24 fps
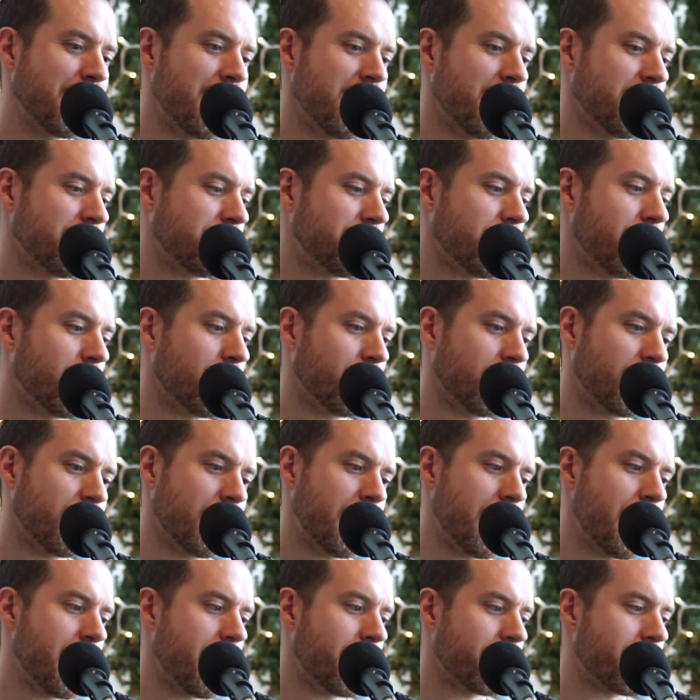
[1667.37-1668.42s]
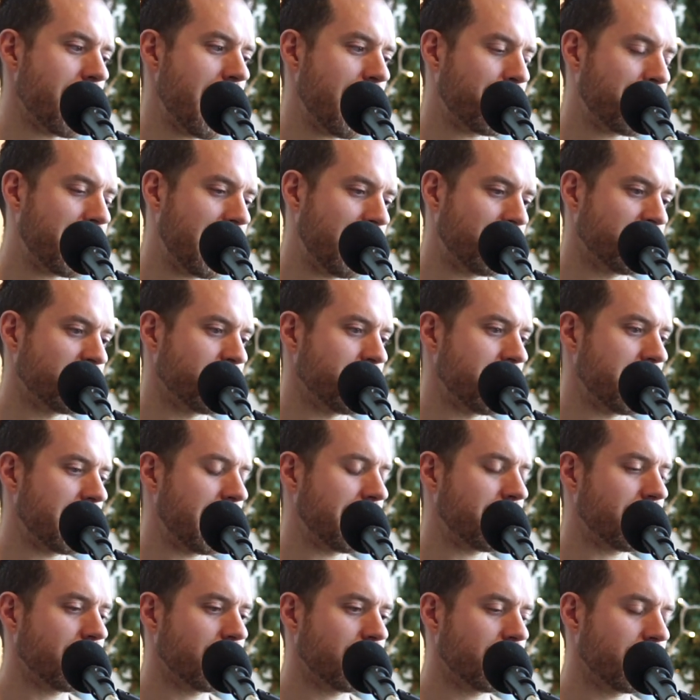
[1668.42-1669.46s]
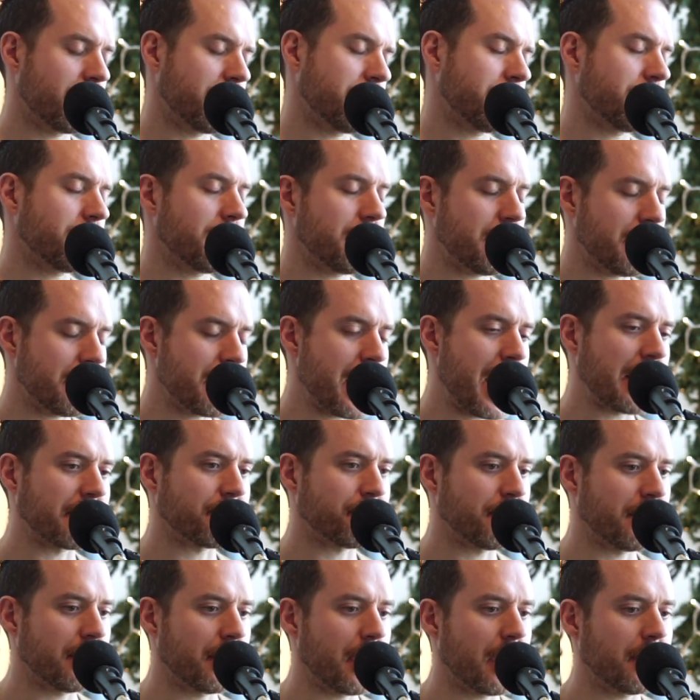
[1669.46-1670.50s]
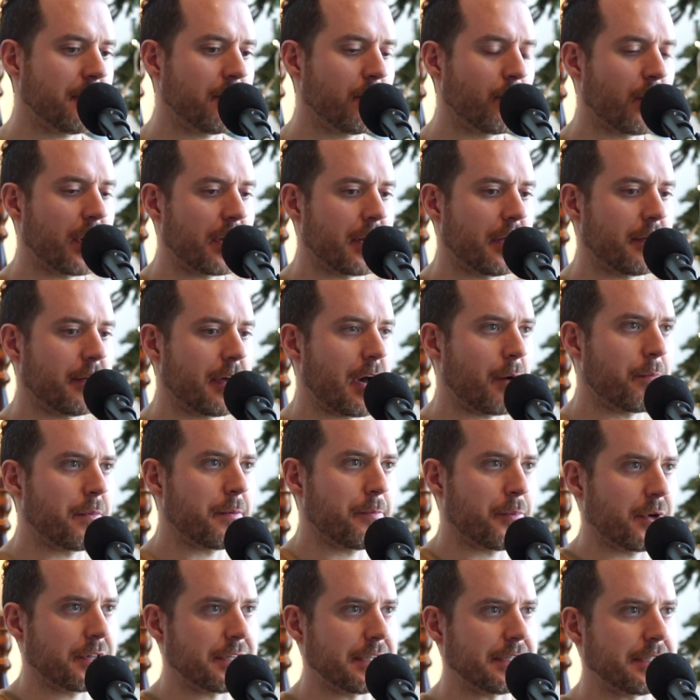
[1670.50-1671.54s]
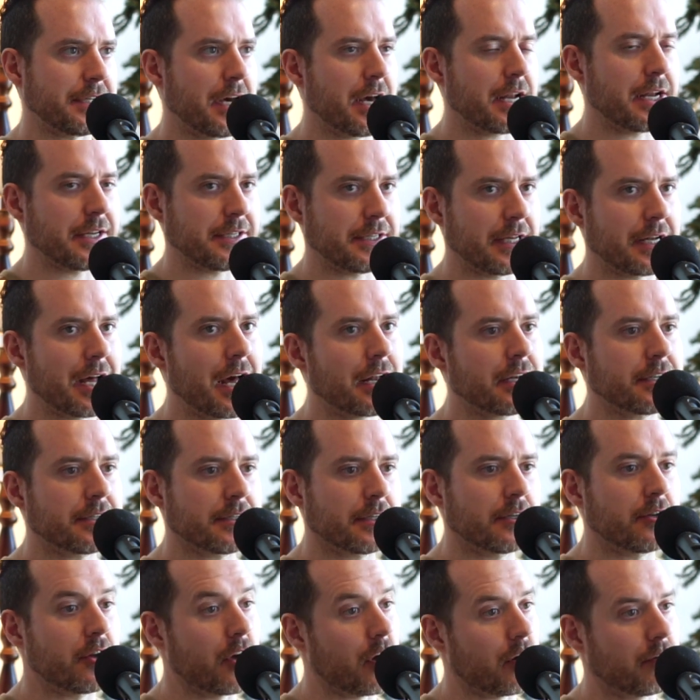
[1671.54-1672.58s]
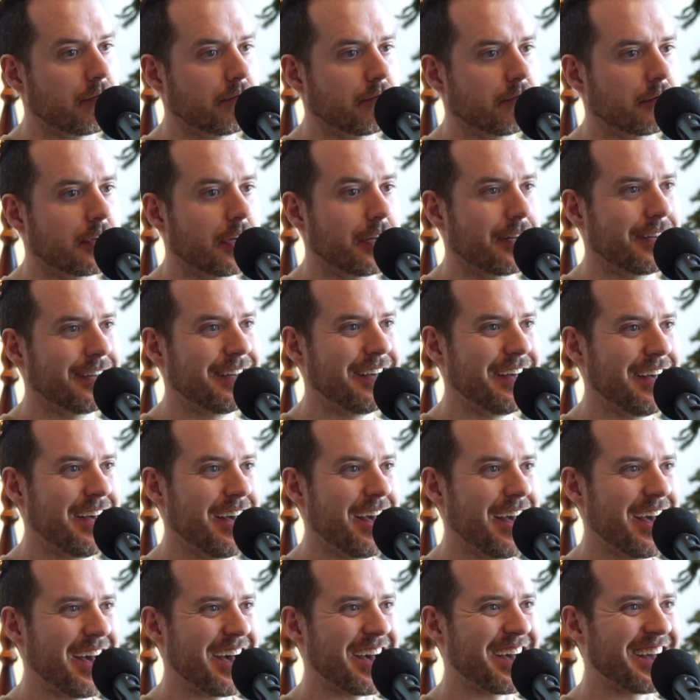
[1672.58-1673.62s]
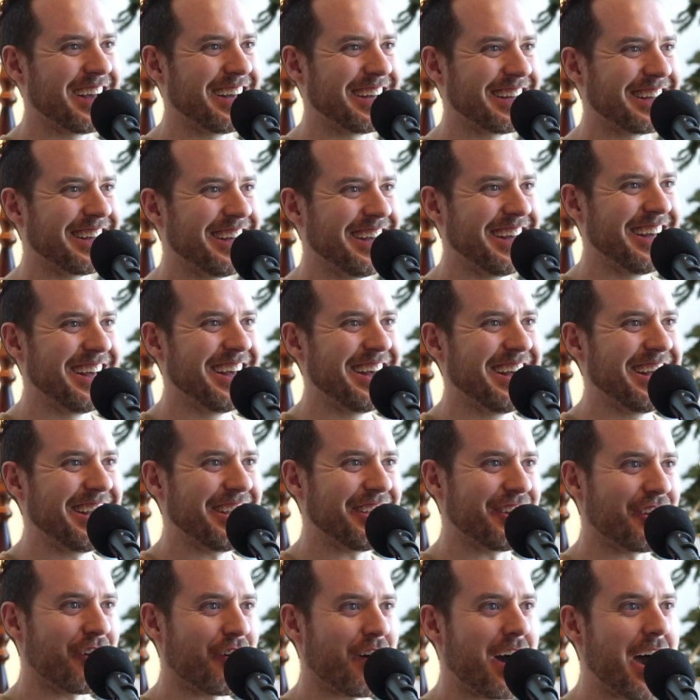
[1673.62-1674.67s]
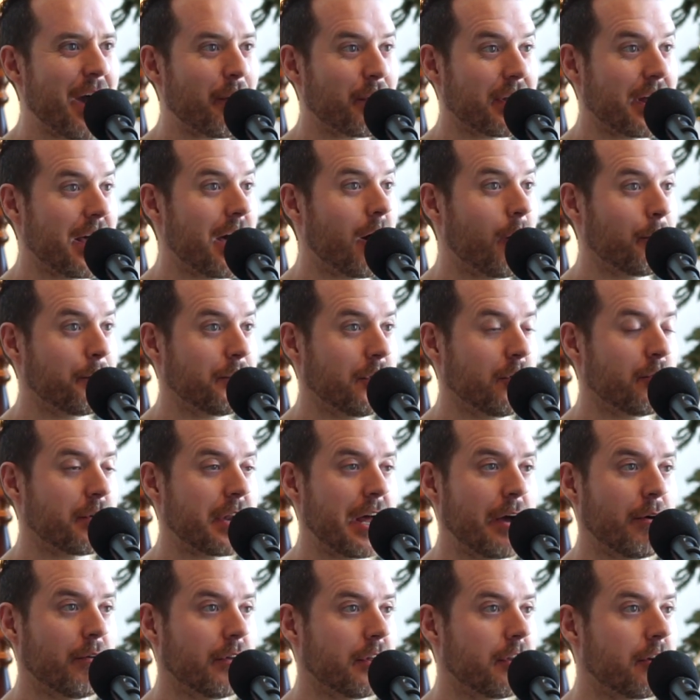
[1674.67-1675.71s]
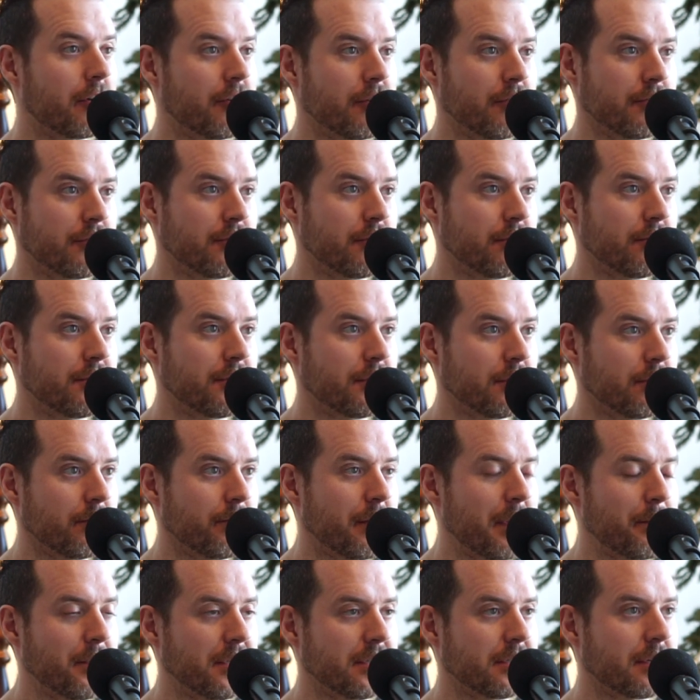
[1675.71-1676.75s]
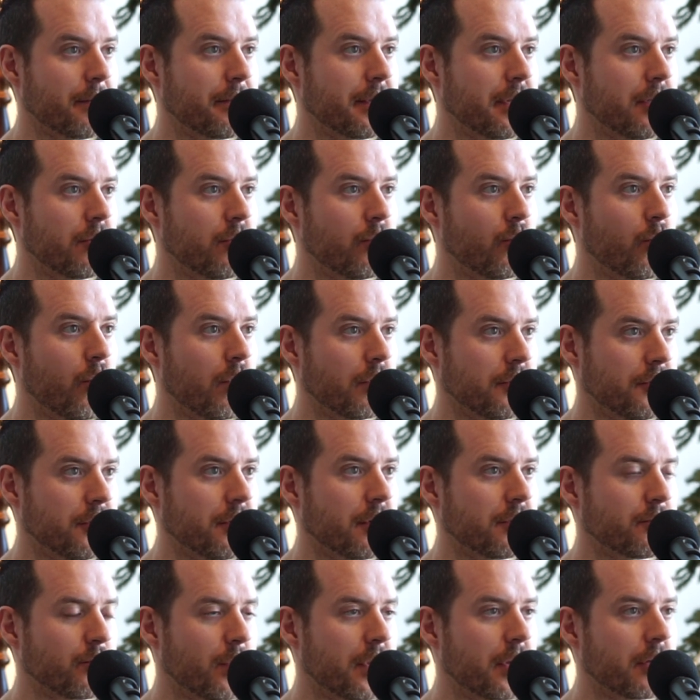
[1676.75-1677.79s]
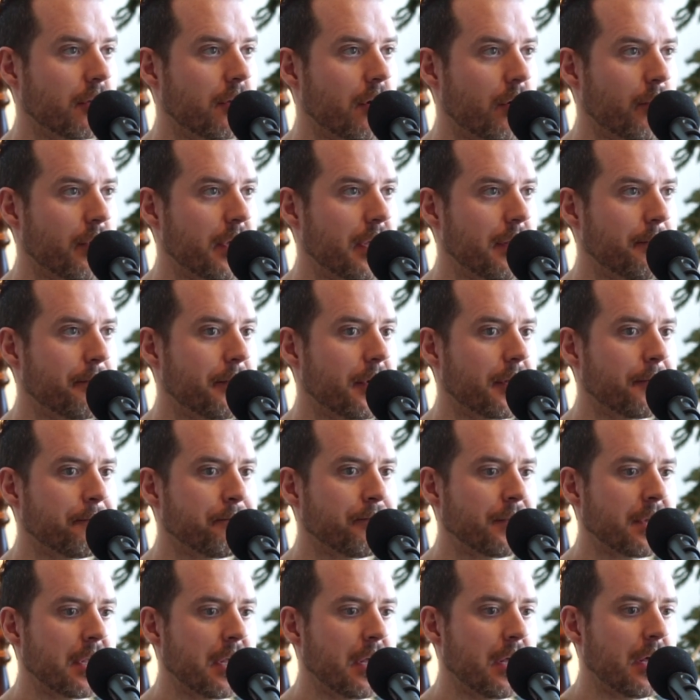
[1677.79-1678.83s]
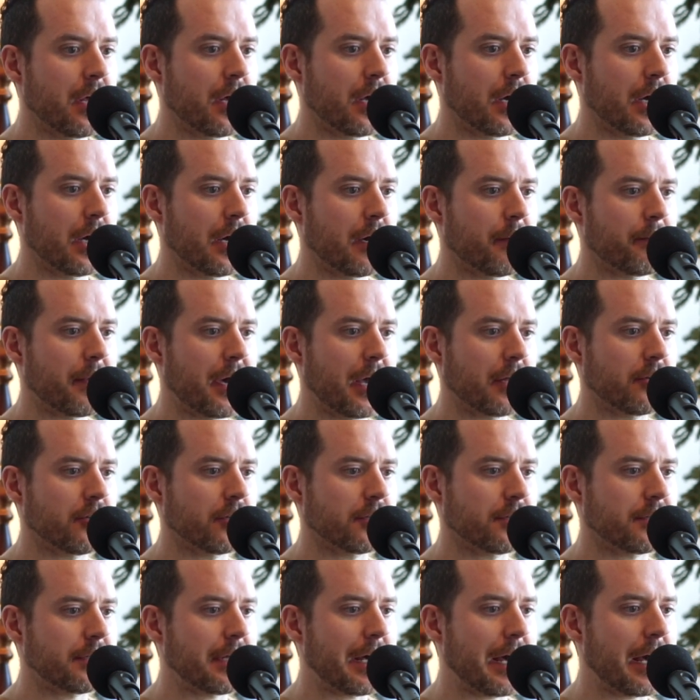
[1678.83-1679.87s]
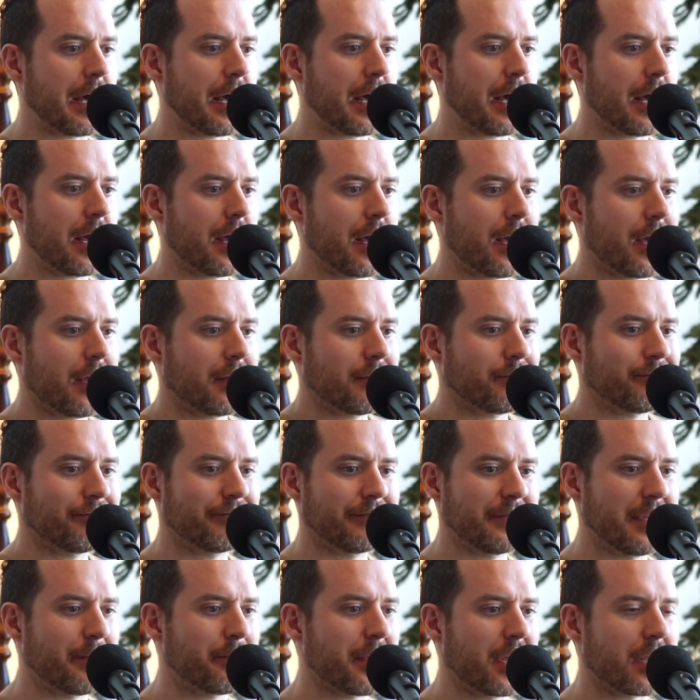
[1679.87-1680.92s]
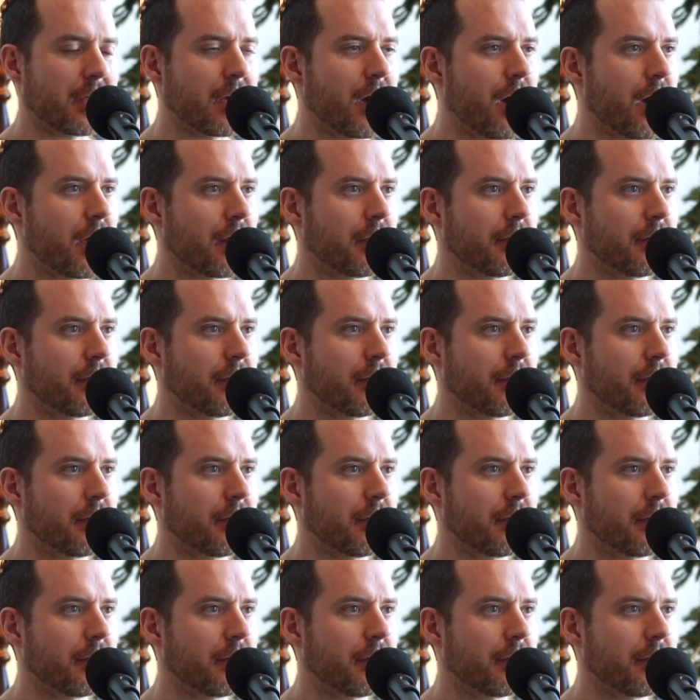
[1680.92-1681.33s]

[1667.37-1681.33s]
So Rob came to me and he asked me, hey, do you want to help me put this on? I said, honestly, no. I want to help you, and I will introduce you to maybe somebody who does want to go in. But I just, in my gut,